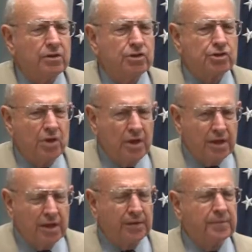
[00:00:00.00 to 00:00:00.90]

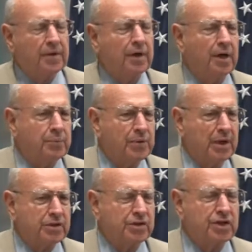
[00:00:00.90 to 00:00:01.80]
Starting a
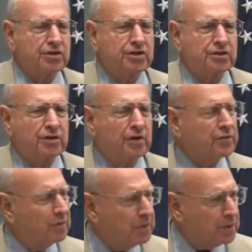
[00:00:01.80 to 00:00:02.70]
process
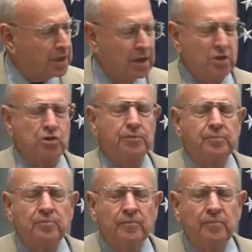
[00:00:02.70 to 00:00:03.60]
of communication